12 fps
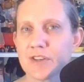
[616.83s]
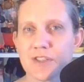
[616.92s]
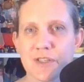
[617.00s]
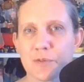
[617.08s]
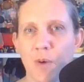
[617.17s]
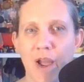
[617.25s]

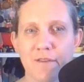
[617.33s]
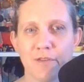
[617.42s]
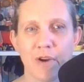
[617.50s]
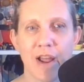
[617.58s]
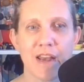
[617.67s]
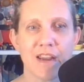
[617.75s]
this wide
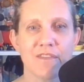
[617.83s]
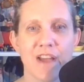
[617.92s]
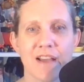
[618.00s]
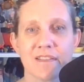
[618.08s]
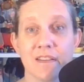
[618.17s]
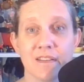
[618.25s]
variety of
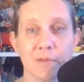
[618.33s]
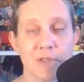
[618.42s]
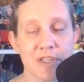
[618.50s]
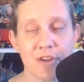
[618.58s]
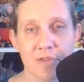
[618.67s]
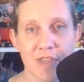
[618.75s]
accents, which
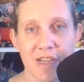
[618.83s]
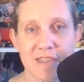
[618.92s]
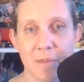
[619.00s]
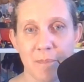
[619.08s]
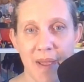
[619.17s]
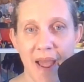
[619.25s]
I don't think is
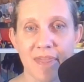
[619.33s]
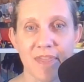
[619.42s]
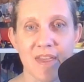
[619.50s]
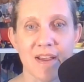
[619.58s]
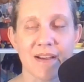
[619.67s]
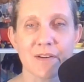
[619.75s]
a bad
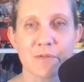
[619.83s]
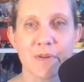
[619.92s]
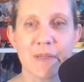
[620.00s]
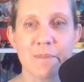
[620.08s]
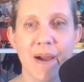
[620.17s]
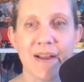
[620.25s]
thing. I don't
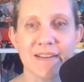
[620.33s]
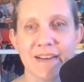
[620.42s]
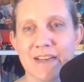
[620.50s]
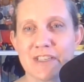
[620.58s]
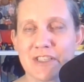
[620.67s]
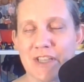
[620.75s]
really mind it.
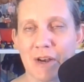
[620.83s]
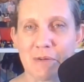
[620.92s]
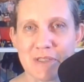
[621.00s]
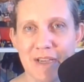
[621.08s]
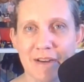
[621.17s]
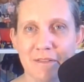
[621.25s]
I just thought it
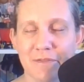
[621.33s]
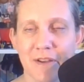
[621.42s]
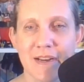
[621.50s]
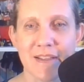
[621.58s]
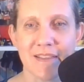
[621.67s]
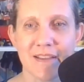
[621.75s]
was kind of
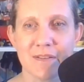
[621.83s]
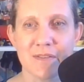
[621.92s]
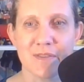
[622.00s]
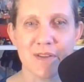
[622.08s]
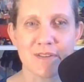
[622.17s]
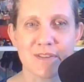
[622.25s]
funny that
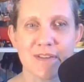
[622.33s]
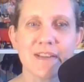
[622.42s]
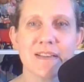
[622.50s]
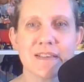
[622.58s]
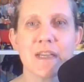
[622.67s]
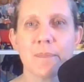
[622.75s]

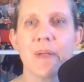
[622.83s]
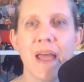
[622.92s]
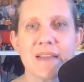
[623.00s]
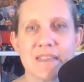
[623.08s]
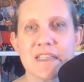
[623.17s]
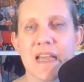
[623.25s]

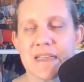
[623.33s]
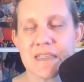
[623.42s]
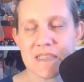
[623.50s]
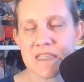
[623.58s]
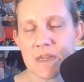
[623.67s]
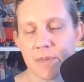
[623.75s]
as
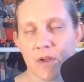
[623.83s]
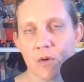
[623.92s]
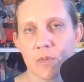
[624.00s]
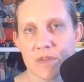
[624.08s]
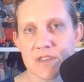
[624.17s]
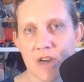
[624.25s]
is typical
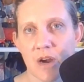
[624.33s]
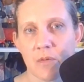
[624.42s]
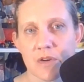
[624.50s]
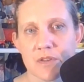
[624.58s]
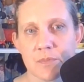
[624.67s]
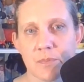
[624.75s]
with Star
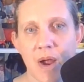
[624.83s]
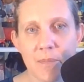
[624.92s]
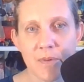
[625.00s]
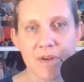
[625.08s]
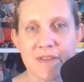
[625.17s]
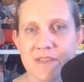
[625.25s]
Wars
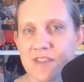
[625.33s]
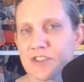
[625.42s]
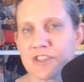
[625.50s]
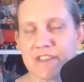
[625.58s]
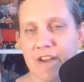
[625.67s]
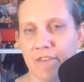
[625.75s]
properties, it's
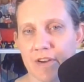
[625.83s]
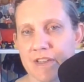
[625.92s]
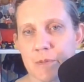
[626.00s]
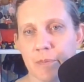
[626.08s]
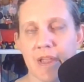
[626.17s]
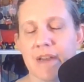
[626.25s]
just never
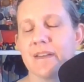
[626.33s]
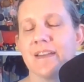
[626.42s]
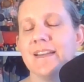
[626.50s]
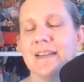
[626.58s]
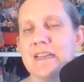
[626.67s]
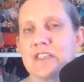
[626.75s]
explained.
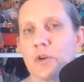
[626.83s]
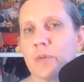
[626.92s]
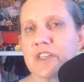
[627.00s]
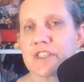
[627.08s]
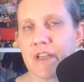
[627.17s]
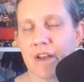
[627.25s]
So we
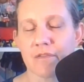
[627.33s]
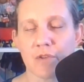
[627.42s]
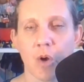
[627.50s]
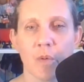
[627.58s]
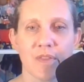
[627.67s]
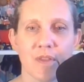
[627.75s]
just kind of
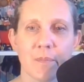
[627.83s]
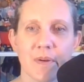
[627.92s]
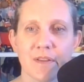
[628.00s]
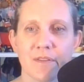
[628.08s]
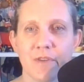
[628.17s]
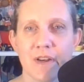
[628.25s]
roll with it. But
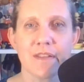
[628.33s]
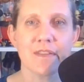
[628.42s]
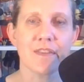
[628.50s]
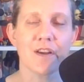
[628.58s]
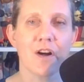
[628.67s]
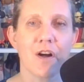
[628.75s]
it's funny
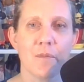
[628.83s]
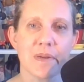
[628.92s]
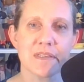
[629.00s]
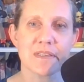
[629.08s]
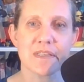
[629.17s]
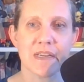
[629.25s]
that they're all
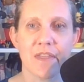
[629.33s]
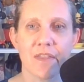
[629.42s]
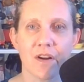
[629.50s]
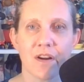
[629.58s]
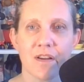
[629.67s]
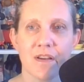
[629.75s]
mixed
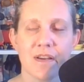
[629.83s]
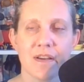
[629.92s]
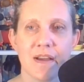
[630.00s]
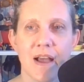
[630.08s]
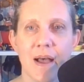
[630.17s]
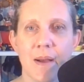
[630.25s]
together
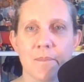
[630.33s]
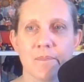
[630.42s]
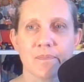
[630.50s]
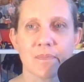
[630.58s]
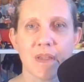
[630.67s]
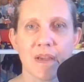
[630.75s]

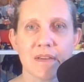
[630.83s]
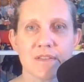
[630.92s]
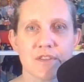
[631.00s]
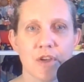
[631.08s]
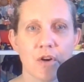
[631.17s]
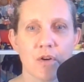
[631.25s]
as
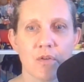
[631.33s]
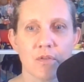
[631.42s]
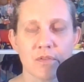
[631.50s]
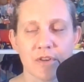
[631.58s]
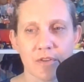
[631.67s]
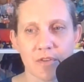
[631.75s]
though,
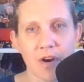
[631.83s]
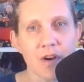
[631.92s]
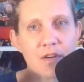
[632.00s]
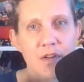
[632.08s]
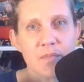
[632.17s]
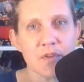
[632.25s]
there
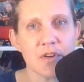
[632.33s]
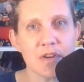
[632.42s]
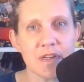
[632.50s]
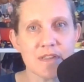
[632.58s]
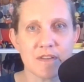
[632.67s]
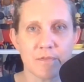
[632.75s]
aren't
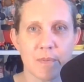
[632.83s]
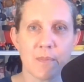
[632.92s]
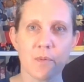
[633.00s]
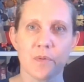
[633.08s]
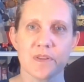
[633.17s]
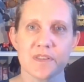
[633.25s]
communities of
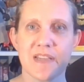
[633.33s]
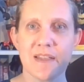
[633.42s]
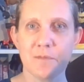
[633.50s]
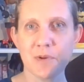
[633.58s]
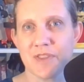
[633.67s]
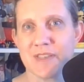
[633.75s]
people
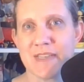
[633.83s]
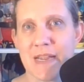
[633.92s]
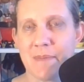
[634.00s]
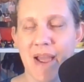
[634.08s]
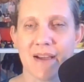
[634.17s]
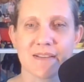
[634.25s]
with the
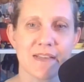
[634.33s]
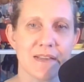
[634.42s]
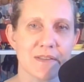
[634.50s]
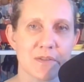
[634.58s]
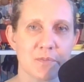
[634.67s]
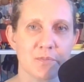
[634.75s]
same
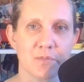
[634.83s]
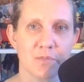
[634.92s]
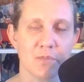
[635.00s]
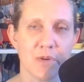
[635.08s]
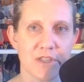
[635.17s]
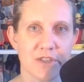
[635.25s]
accents,
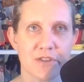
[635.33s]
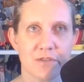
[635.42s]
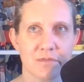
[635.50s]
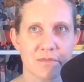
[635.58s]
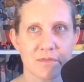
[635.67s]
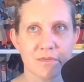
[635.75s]
which
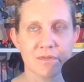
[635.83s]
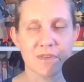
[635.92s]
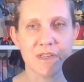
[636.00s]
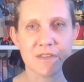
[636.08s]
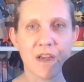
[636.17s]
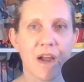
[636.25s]

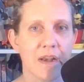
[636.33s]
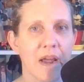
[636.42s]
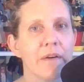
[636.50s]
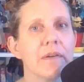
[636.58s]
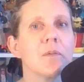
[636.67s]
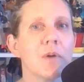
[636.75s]
is kind of
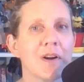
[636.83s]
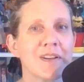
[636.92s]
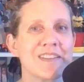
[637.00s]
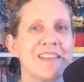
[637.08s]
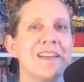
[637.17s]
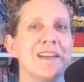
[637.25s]
how it
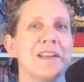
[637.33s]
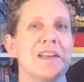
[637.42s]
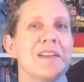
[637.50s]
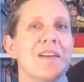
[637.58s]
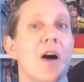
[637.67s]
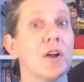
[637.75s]
works
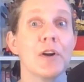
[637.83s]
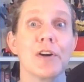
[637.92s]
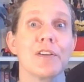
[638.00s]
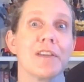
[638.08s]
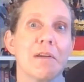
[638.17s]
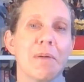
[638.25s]
on
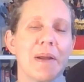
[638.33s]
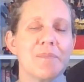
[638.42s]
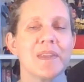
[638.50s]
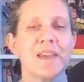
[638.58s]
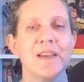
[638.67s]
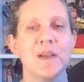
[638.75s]
Earth anyway.
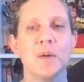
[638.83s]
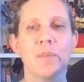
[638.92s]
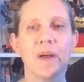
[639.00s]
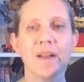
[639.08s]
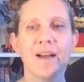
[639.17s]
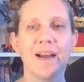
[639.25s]

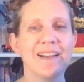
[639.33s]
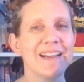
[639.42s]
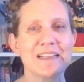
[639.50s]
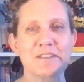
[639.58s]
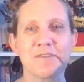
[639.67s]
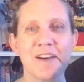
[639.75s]
But
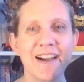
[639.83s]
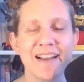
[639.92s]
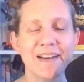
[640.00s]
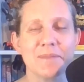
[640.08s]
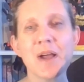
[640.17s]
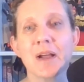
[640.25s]
it's fine.
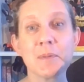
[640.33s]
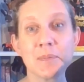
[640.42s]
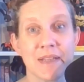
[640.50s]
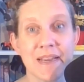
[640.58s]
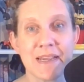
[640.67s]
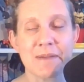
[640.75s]
I'm not
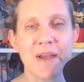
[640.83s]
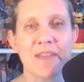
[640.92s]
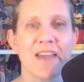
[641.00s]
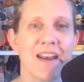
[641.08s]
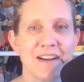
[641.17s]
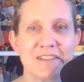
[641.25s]
complaining about
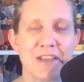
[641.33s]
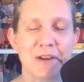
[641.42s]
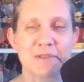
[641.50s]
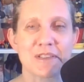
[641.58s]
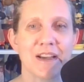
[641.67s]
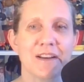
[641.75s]
that. I just thought it
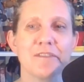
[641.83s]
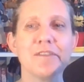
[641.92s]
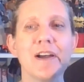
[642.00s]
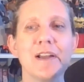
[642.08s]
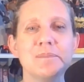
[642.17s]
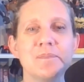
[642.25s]
was kind of
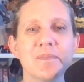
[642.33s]
fun.